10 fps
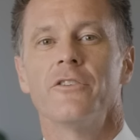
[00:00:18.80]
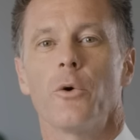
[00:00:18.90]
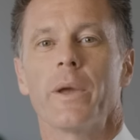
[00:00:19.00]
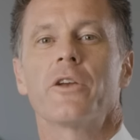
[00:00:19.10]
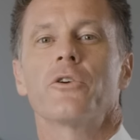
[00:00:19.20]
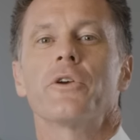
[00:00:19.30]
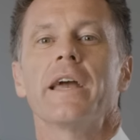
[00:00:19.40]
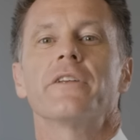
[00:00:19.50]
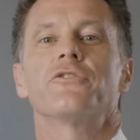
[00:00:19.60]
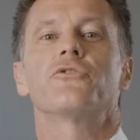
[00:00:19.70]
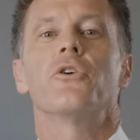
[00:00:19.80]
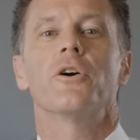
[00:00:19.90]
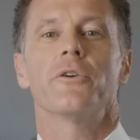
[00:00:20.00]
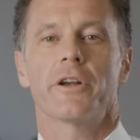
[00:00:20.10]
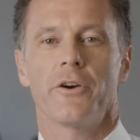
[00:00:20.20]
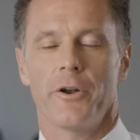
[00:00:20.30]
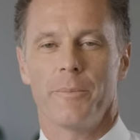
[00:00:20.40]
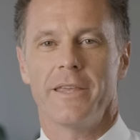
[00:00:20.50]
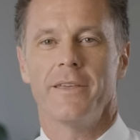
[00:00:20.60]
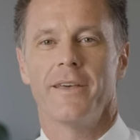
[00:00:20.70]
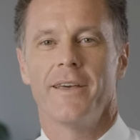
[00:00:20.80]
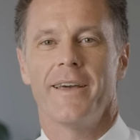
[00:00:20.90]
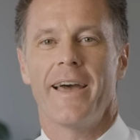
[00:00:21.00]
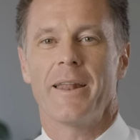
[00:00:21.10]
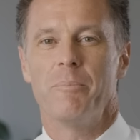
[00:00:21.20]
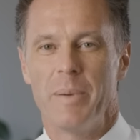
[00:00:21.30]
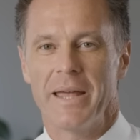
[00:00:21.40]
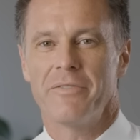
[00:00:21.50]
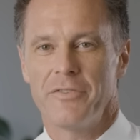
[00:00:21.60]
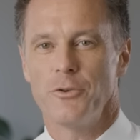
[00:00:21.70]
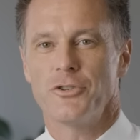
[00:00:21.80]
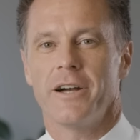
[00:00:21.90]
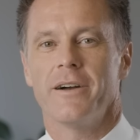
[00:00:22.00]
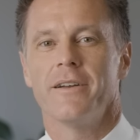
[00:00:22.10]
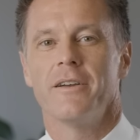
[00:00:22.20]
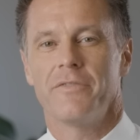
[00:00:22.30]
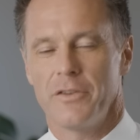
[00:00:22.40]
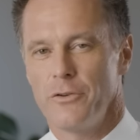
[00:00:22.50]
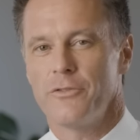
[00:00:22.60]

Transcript: so we can create a stronger economy and a better future for